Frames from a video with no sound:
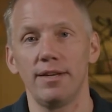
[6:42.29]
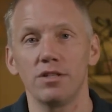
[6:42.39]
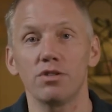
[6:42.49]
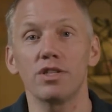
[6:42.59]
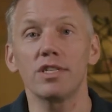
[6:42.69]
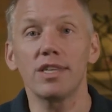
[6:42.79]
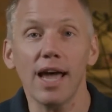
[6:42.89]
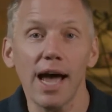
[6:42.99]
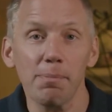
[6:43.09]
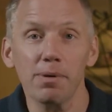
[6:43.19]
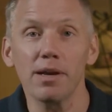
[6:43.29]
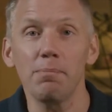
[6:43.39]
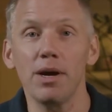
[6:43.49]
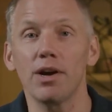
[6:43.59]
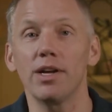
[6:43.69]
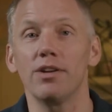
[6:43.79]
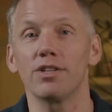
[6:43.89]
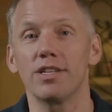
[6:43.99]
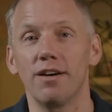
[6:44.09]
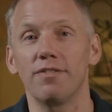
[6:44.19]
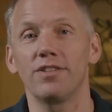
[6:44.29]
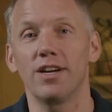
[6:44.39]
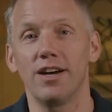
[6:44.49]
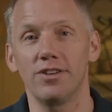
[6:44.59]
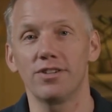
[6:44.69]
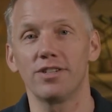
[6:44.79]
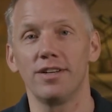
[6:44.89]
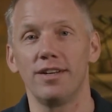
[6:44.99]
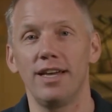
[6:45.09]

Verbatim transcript: So stop comparing yourself to others.